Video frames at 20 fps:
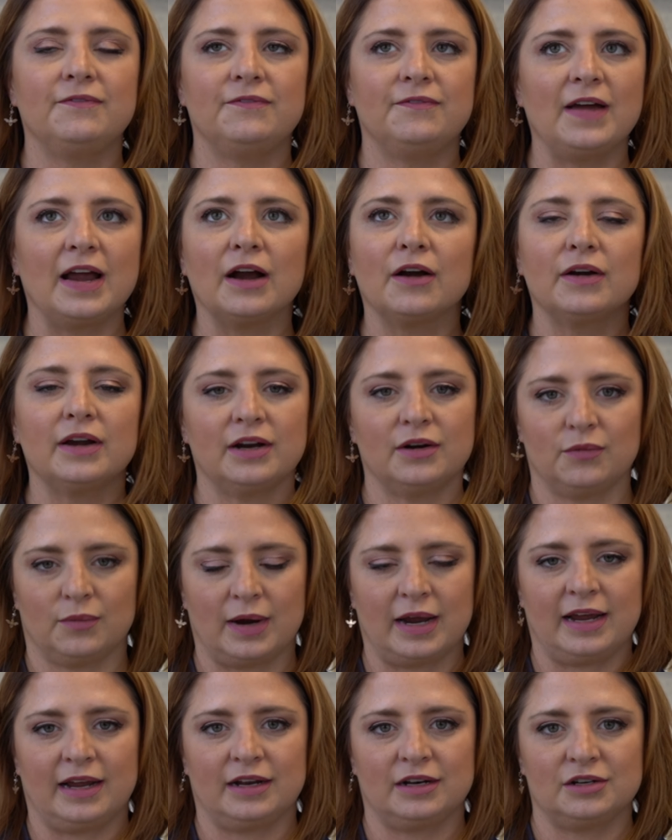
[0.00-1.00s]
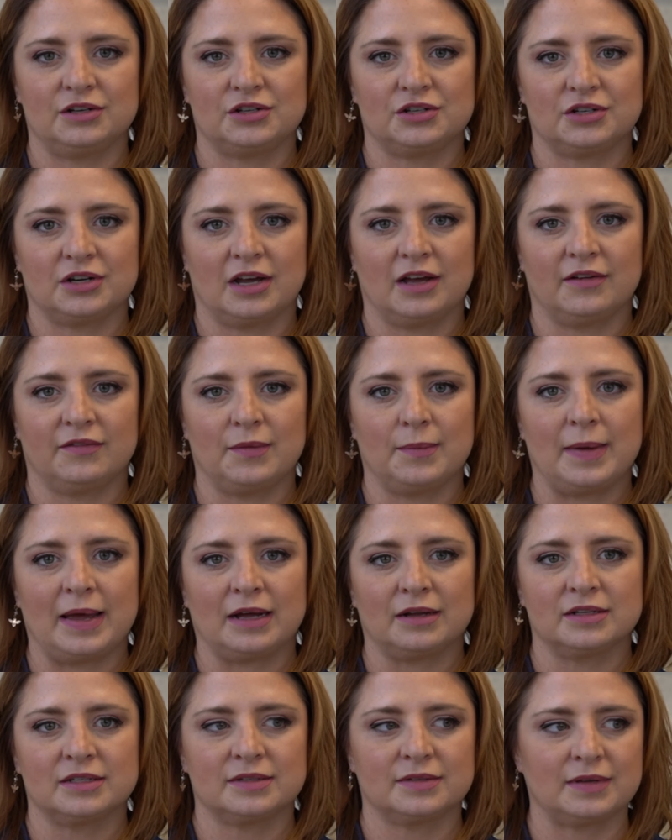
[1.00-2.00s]
varied range of
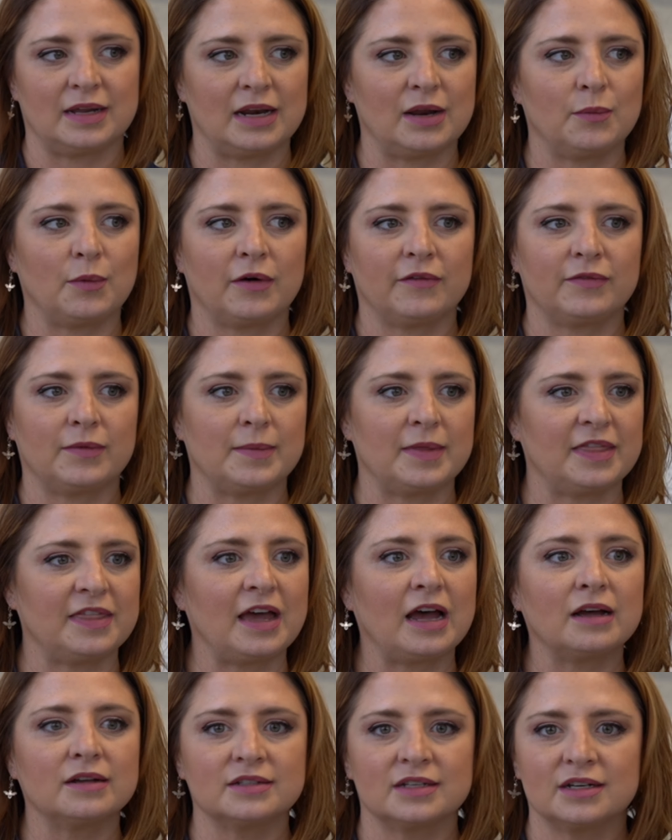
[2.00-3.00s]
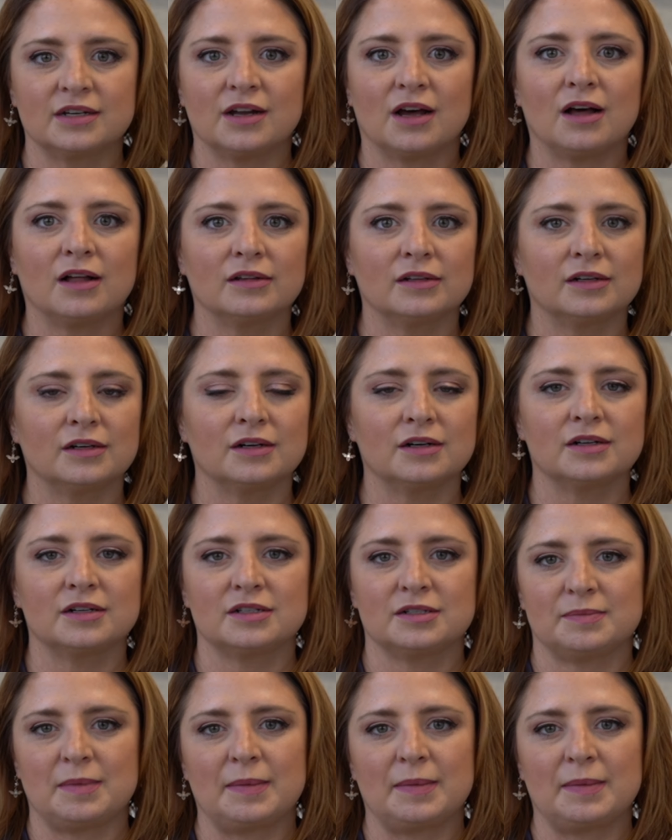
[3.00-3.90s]
amounts, anywhere from $1,000,